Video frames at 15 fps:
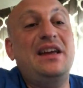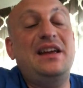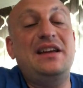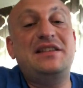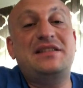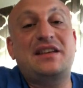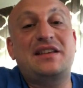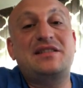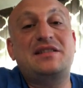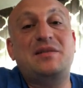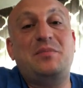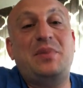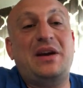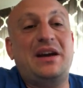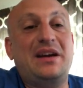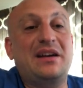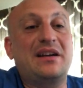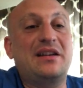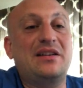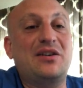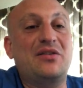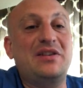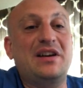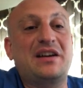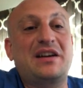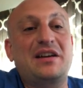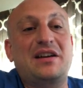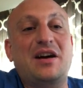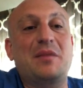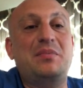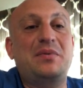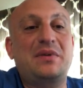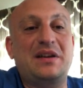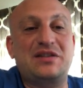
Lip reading: he says to Peg, yuck it up.